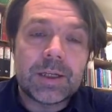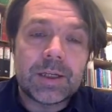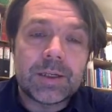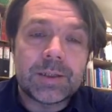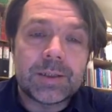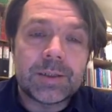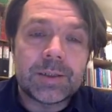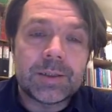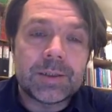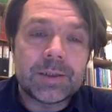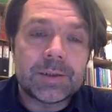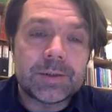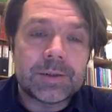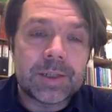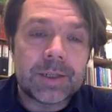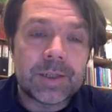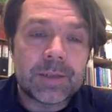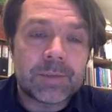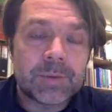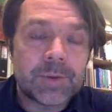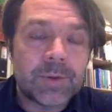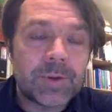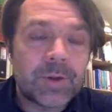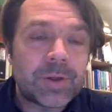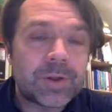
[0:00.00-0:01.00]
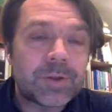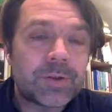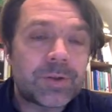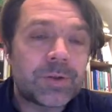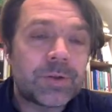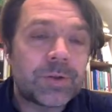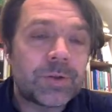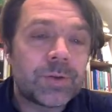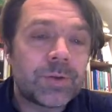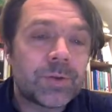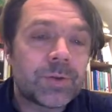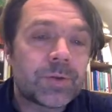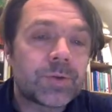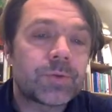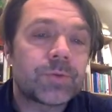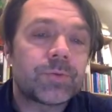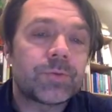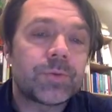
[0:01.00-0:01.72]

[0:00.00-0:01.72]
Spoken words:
that I'm going to use